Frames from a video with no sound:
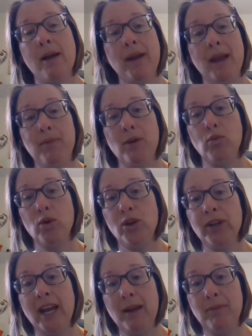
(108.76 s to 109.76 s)
AP
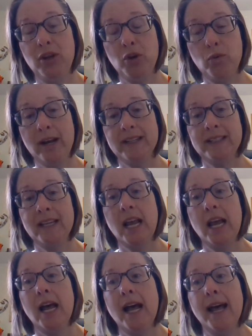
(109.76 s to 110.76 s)
World, AP US,
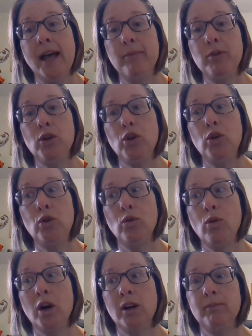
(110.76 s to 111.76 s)

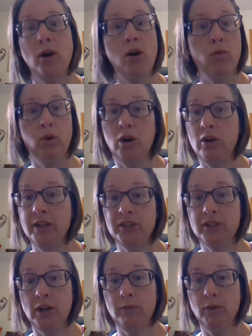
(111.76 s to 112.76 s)
we're all going
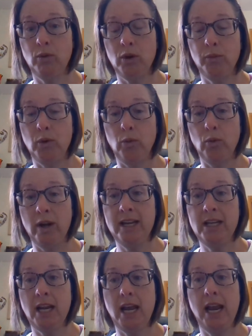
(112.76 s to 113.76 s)
to start with World War
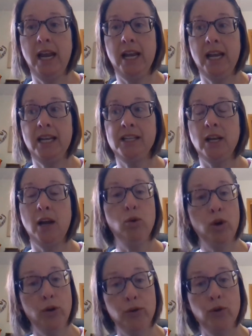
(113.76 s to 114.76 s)
I, and
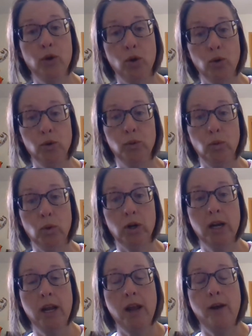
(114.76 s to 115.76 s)
we'll go through the Cold
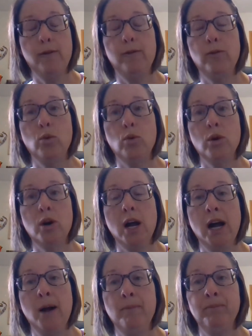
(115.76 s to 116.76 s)
War. For
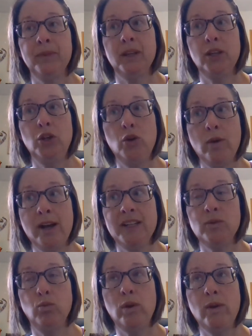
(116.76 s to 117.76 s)

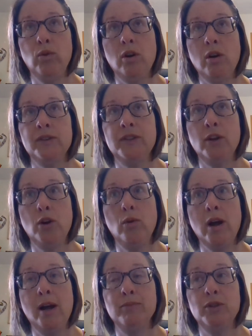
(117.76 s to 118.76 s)
US, we will
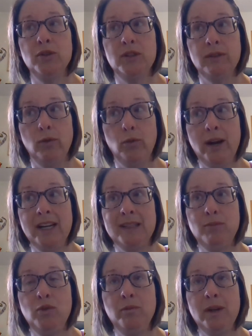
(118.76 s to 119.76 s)
also do the Civil
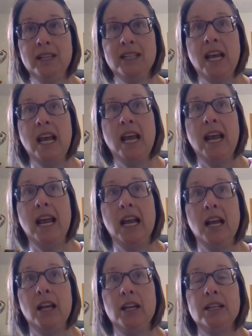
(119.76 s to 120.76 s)
Rights Movement,
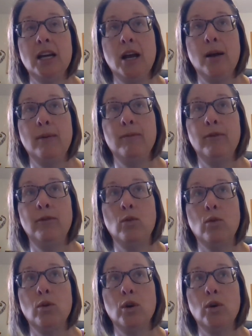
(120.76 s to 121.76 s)
and
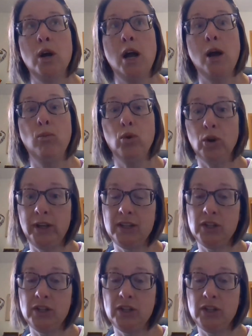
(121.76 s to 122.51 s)
for world